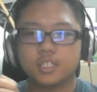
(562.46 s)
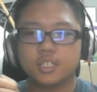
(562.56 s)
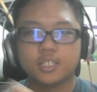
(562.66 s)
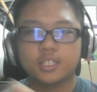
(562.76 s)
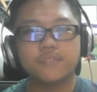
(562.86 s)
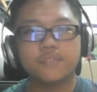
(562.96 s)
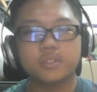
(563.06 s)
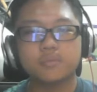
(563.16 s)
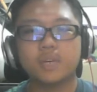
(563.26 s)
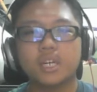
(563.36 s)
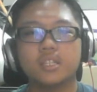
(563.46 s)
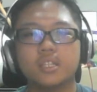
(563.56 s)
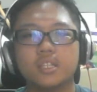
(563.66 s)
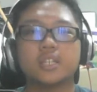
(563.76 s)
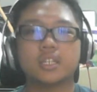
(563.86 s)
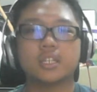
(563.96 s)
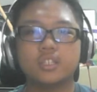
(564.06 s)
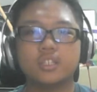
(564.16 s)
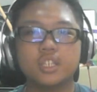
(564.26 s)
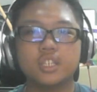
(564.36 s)
stifled by the
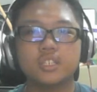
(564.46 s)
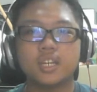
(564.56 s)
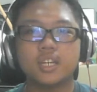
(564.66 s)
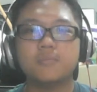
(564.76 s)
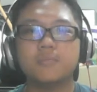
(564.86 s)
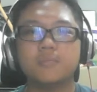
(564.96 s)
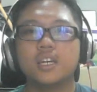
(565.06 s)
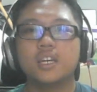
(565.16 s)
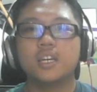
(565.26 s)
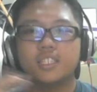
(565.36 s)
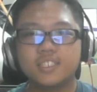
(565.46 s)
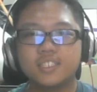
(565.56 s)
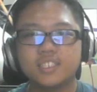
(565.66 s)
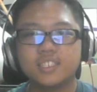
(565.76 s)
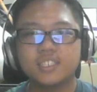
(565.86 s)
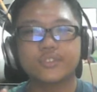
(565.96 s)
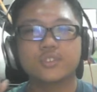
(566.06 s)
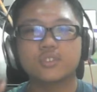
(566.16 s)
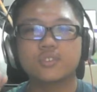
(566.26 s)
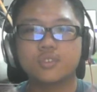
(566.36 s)
technology at the time, and this just
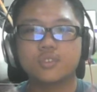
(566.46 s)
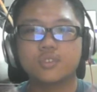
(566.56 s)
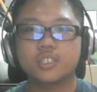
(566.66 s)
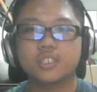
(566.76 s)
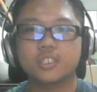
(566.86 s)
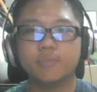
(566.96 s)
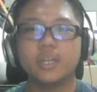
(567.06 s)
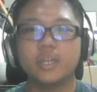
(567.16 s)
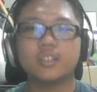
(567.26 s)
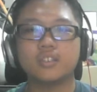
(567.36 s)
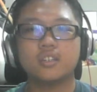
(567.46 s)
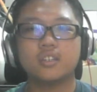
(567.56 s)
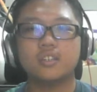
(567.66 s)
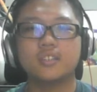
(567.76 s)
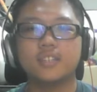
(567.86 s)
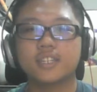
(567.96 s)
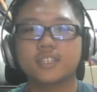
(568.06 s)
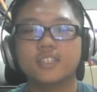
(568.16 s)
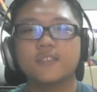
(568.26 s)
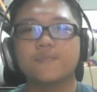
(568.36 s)
looks so much better. Like,
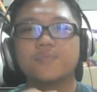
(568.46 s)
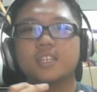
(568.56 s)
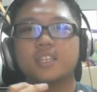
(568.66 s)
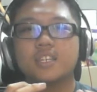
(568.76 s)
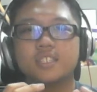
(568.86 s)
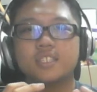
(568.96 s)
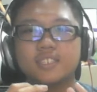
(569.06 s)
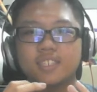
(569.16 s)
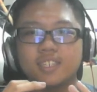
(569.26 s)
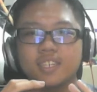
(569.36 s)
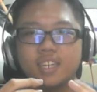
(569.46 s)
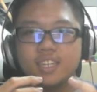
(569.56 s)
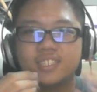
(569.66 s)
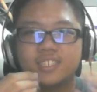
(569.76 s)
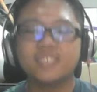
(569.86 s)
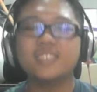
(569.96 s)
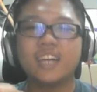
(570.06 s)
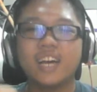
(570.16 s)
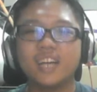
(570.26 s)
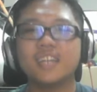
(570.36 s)
it still
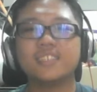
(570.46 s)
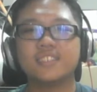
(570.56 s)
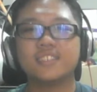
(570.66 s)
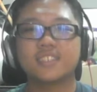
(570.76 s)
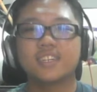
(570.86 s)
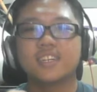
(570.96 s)
has